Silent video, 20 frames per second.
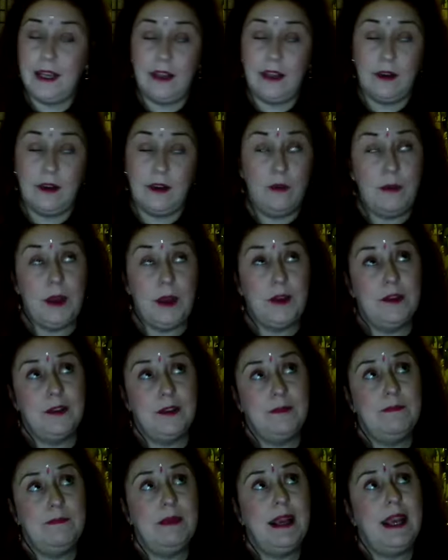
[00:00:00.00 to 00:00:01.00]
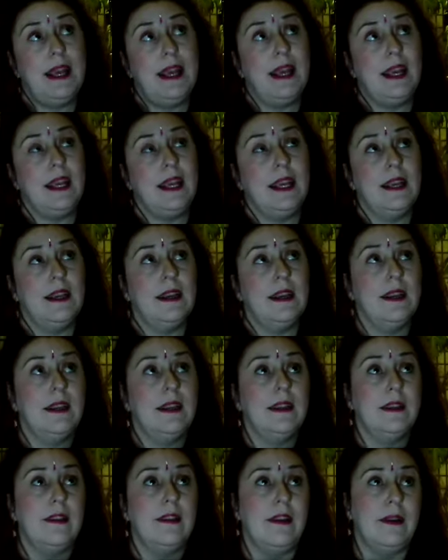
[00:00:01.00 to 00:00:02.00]
it could almost be
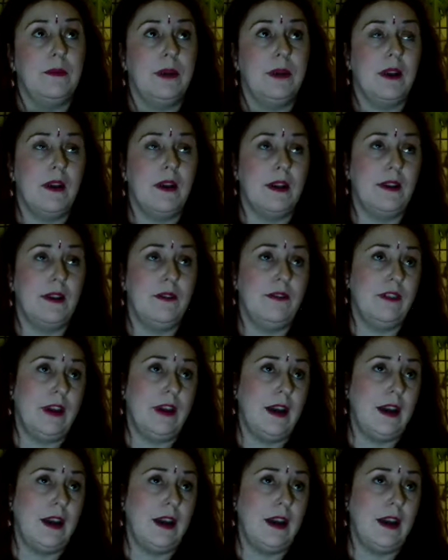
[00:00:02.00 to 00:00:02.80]
like we're kind of